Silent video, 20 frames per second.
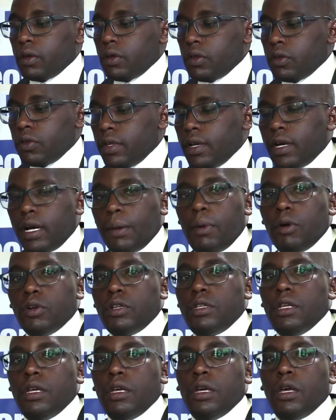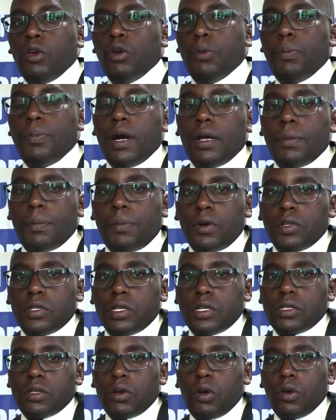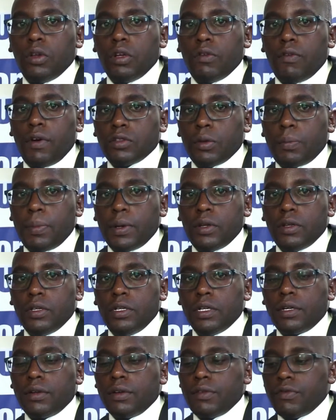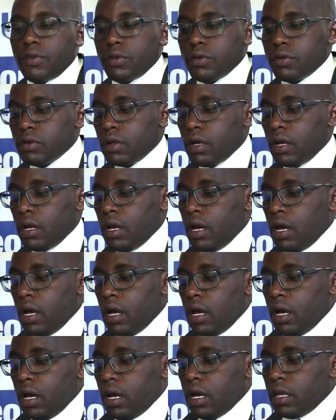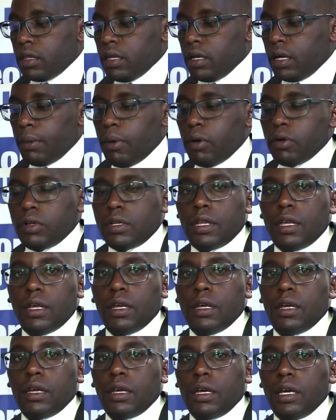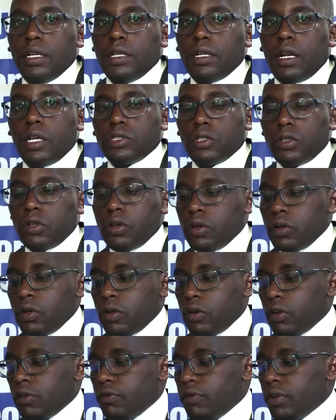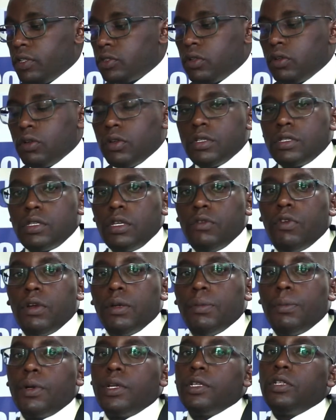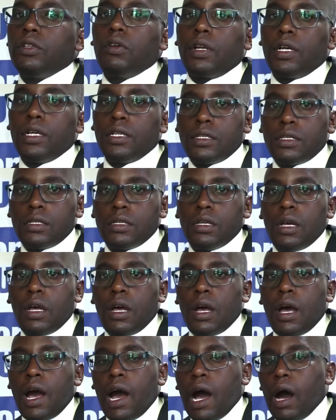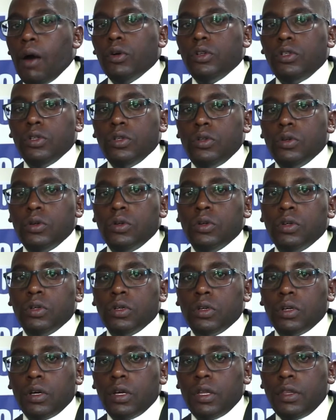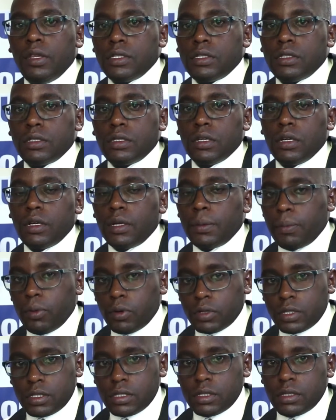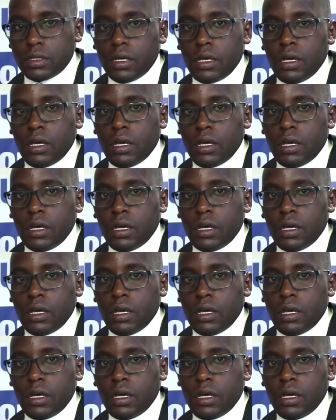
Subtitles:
think about the UPR process or Universal Periodic Review. Think about the International Convention on Civil and Political Rights. How would you do these reports